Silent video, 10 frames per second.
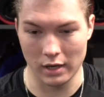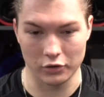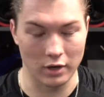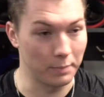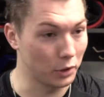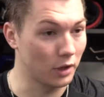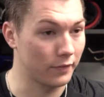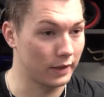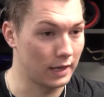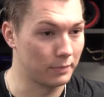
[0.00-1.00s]
try and build off
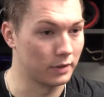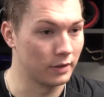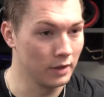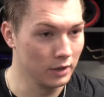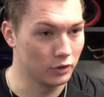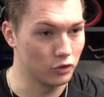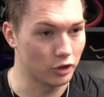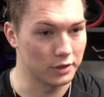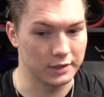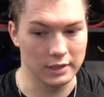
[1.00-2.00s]
that game in New Jersey.